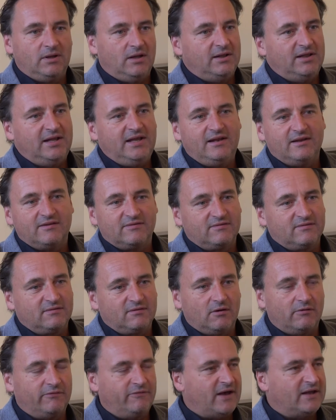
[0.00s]
leaders
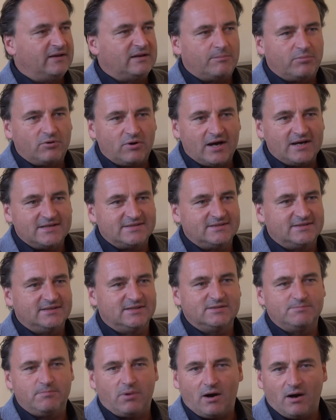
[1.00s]
of
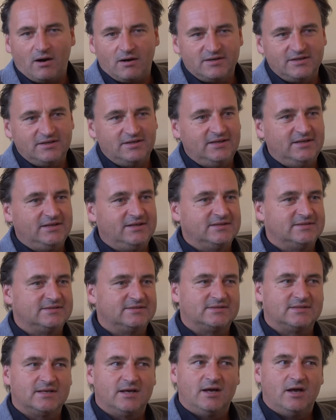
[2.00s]
enterprises,
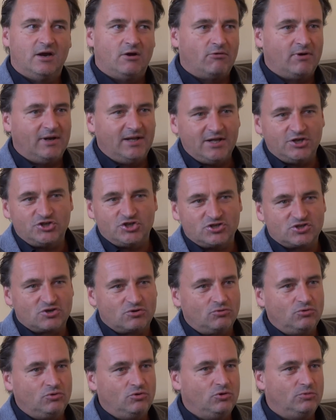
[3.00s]
parties, religious
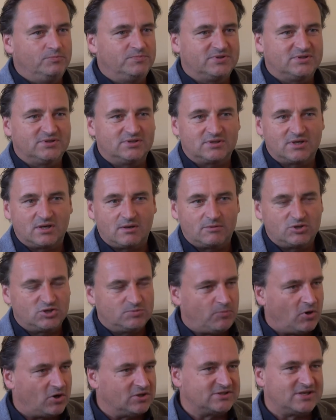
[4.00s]
groups,
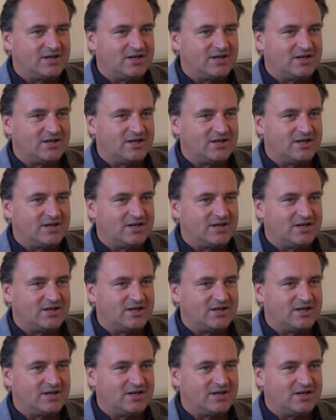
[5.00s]
sports